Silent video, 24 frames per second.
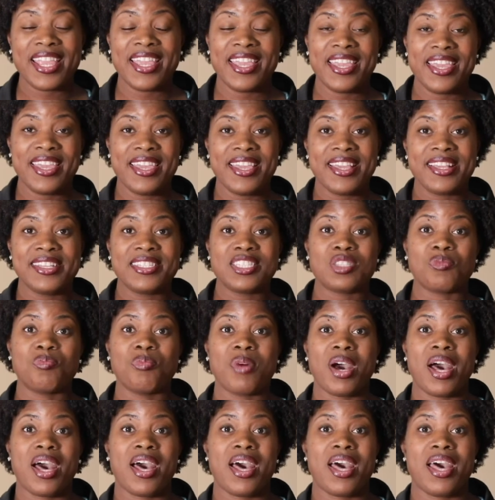is
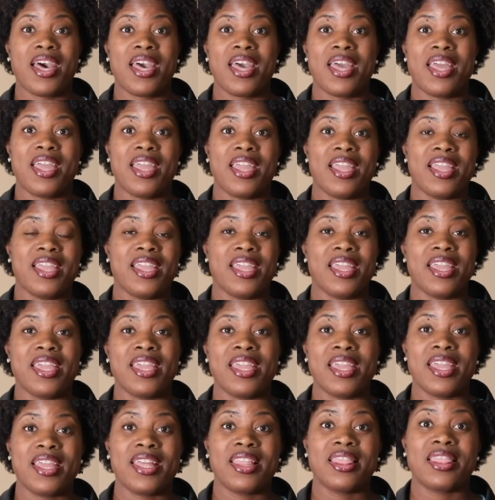my
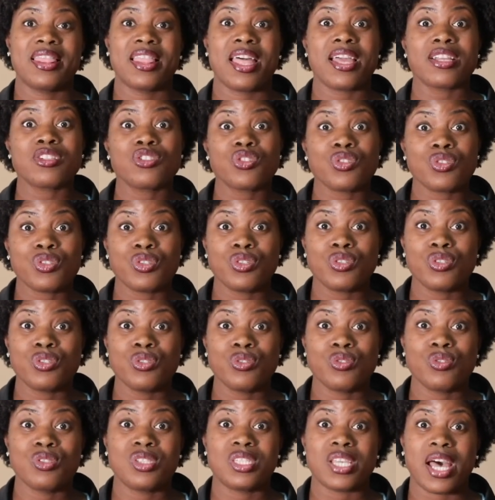
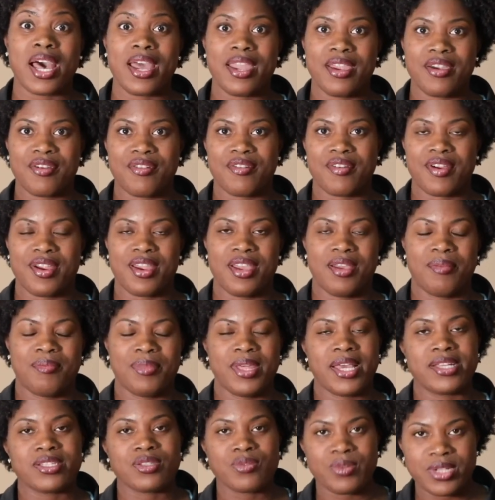electrical diagram.
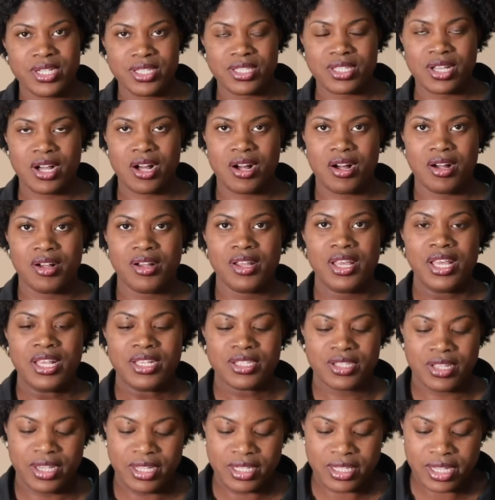That's what it's called.
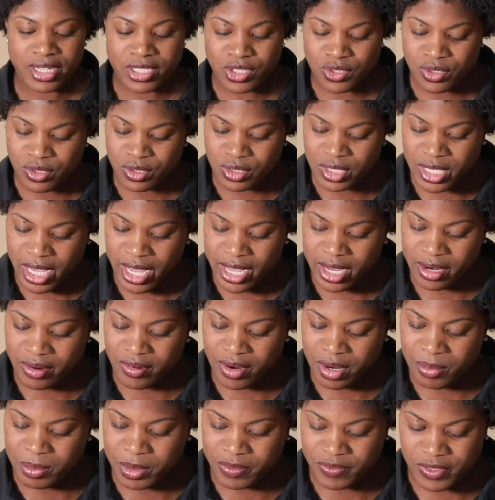So electrical
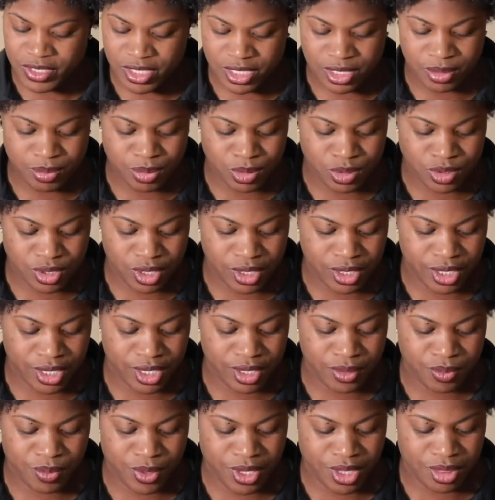diagram of a simple
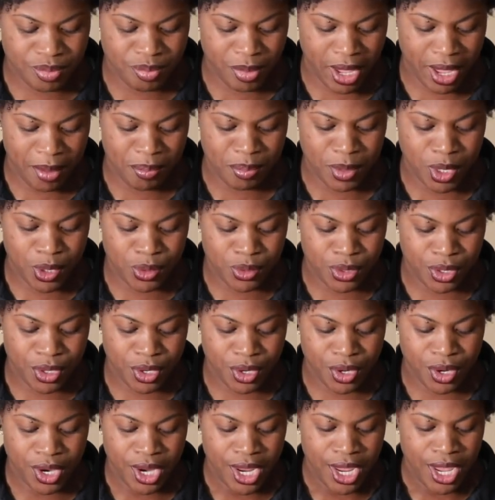circuit with my
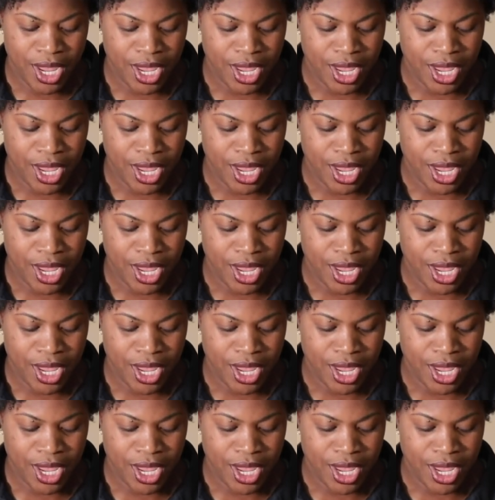motor.